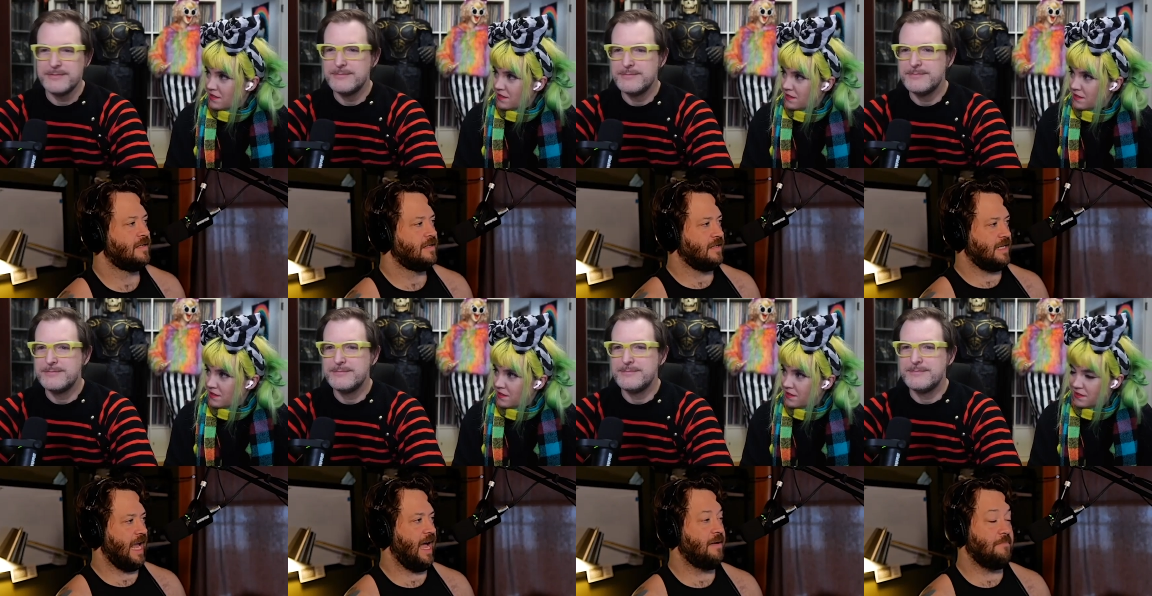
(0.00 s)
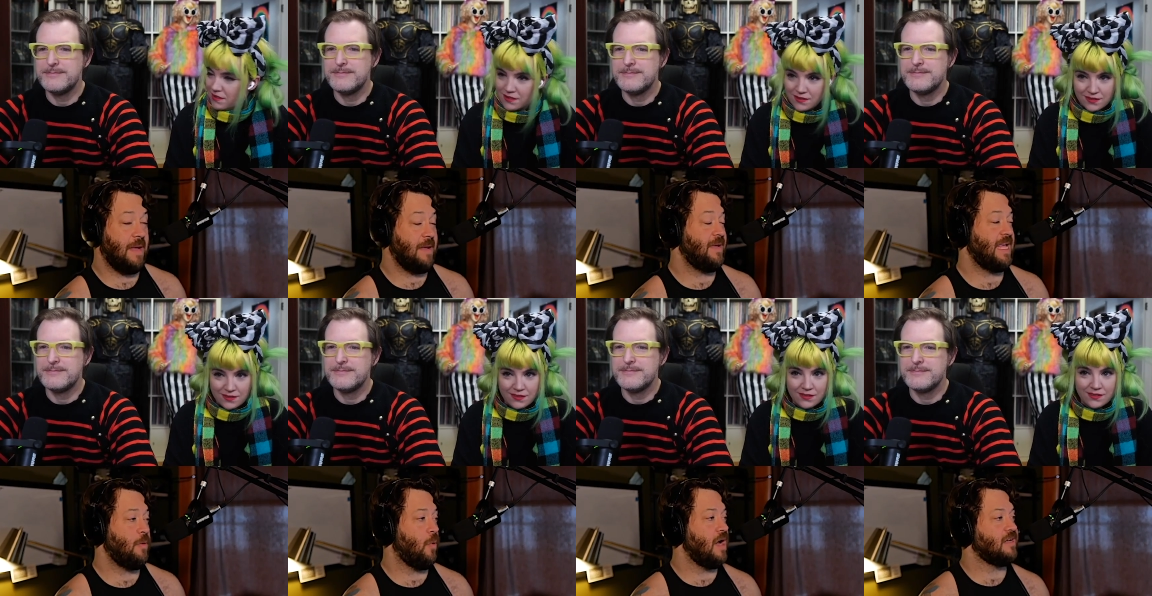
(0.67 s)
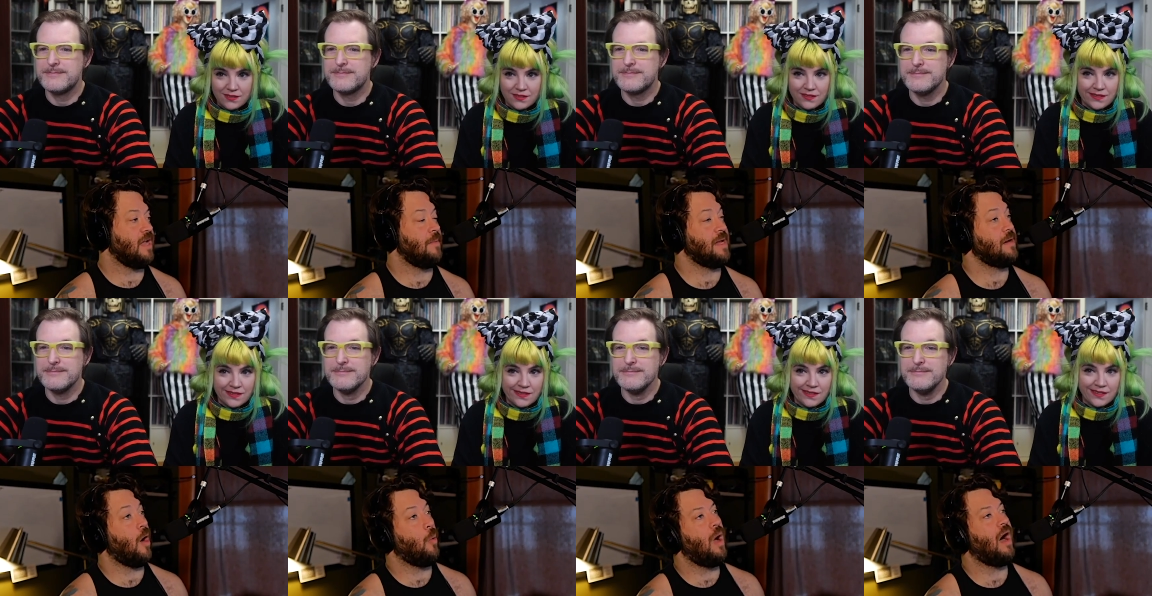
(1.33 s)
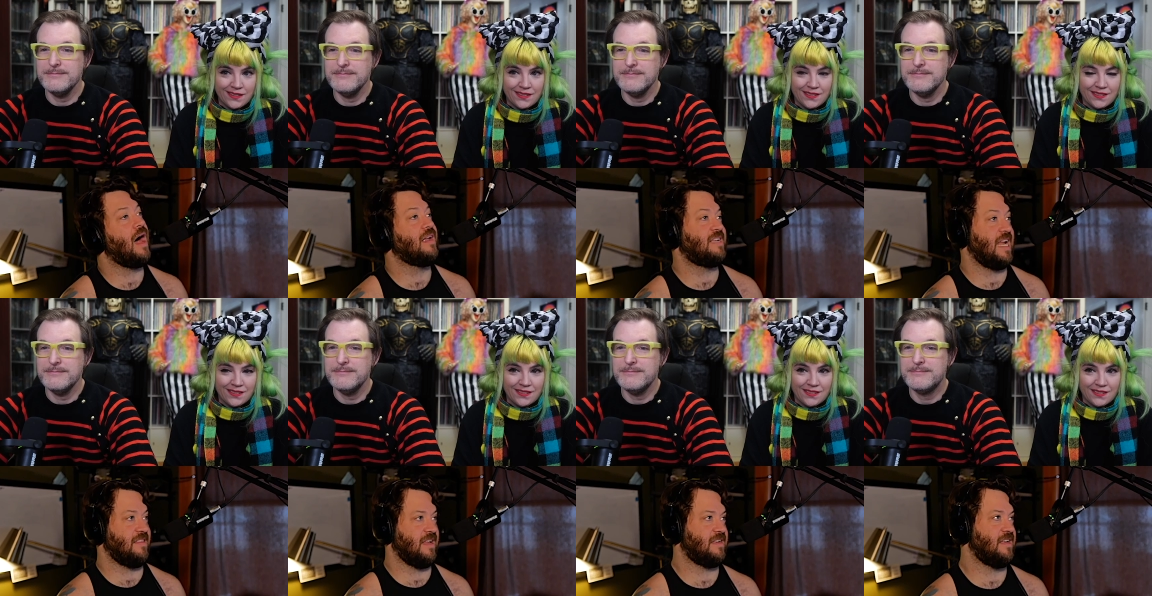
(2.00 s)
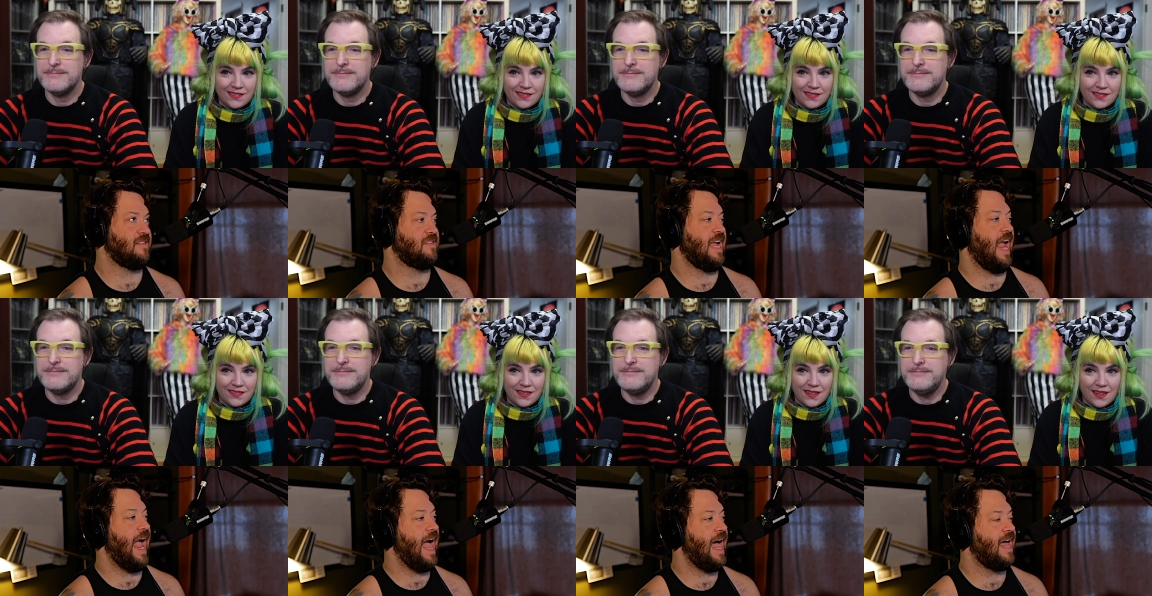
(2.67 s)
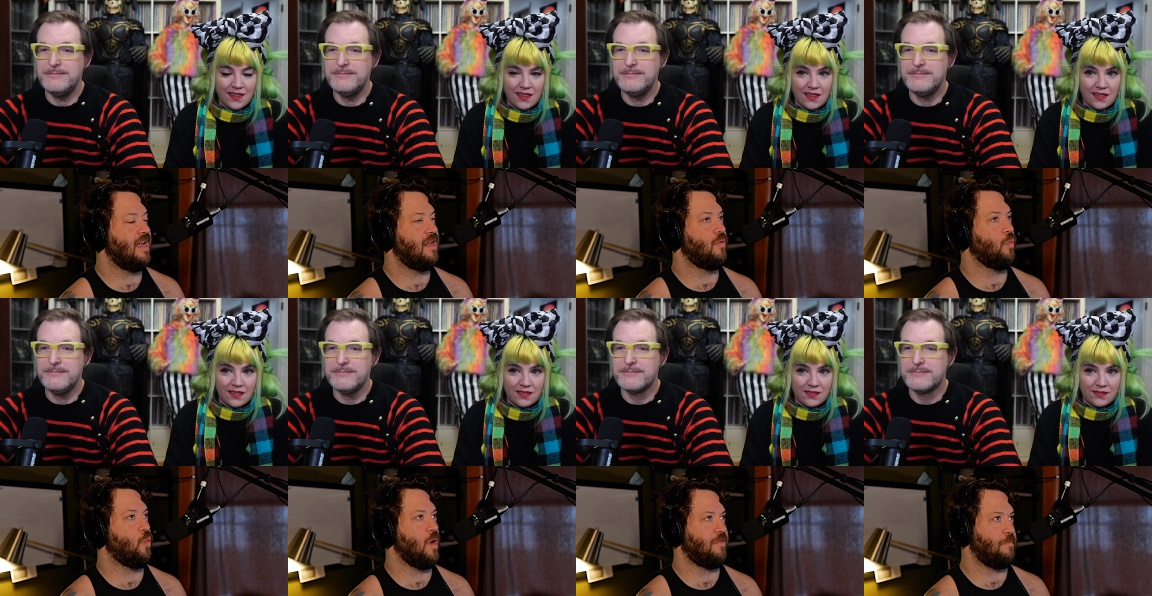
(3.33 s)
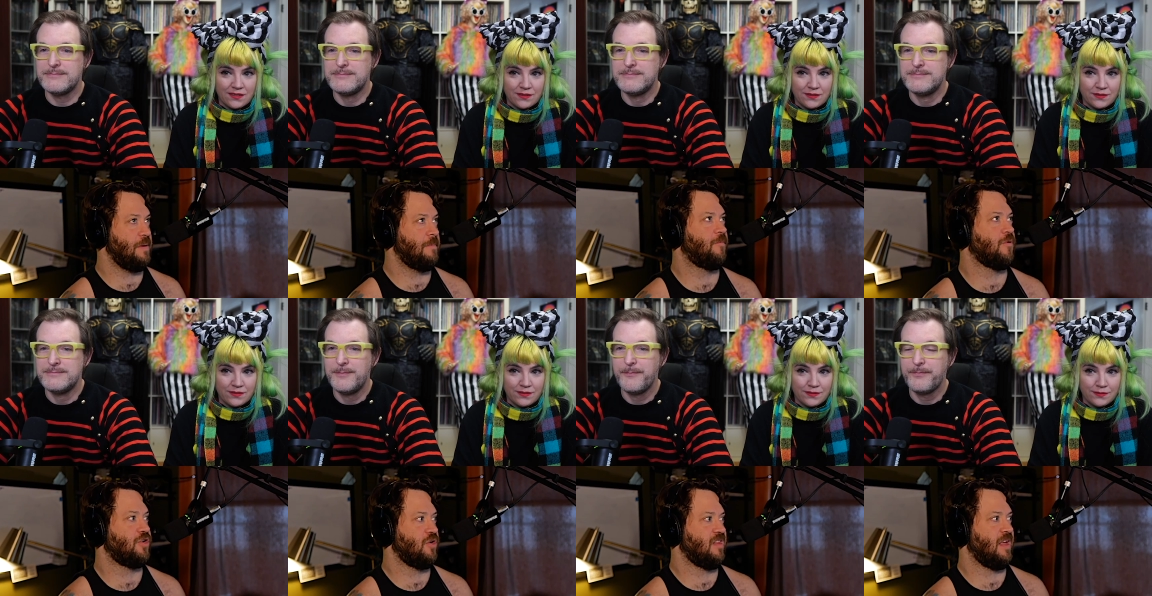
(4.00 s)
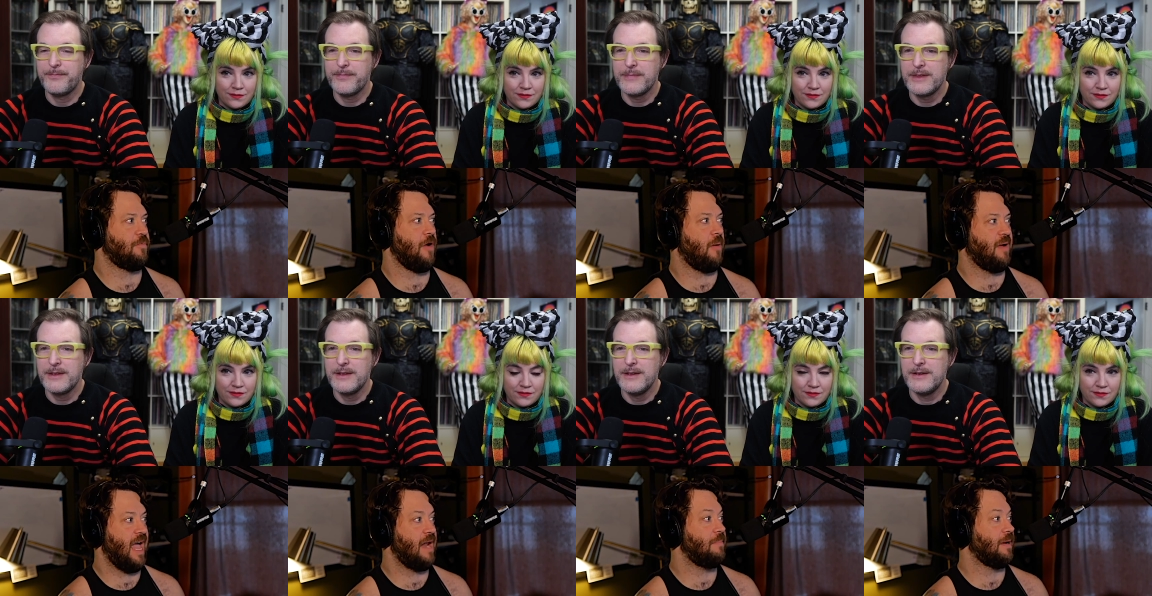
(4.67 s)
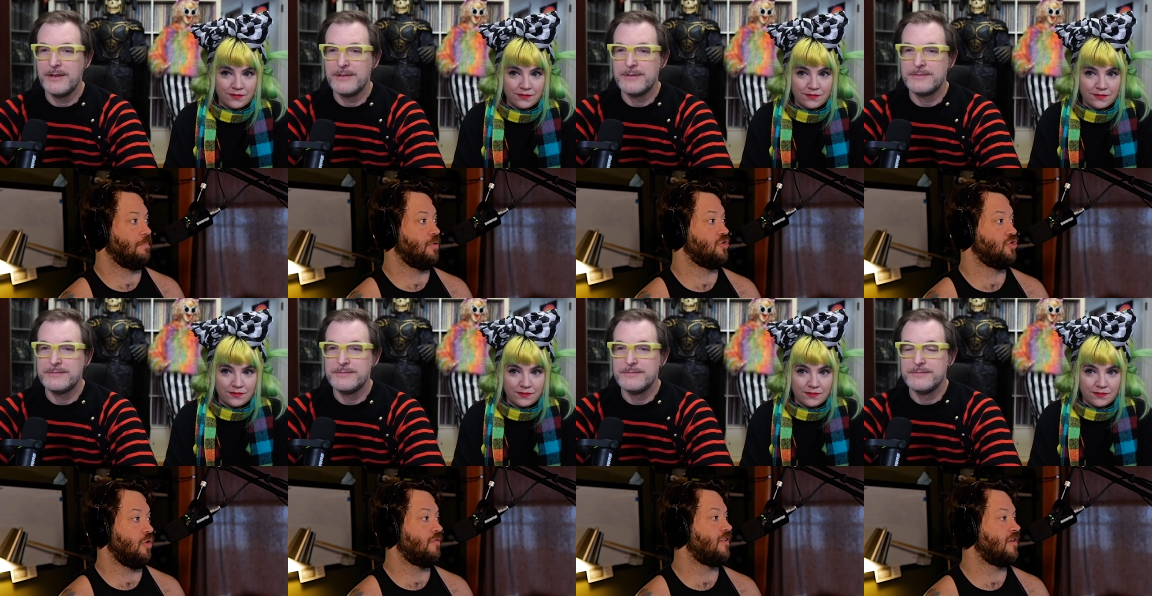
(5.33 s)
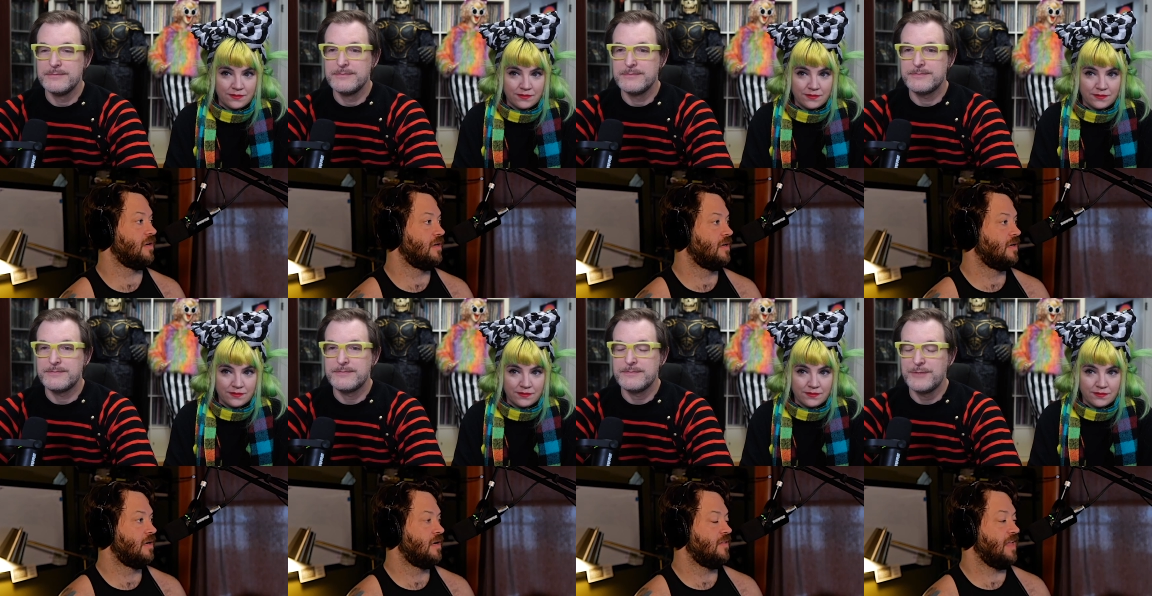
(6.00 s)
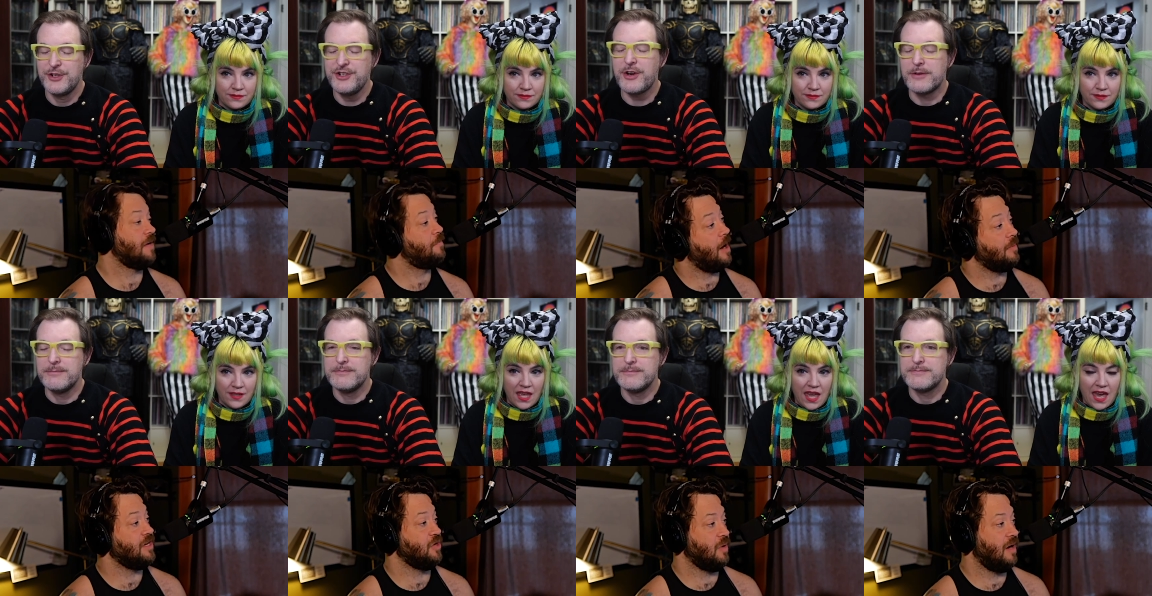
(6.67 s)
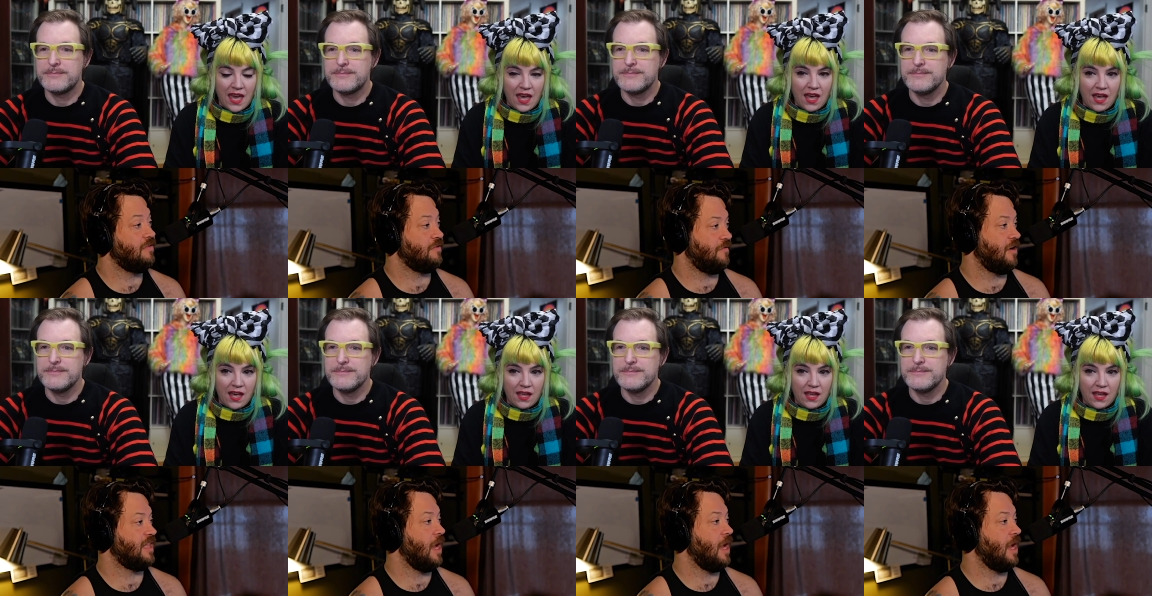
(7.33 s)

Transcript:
Speaker 1: Yeah, maybe he was. I mean, oh, well, I'll say this: they had with Bib Fortuna, they probably had a big pushover. They could sure. probably do yeah. whatever the fuck they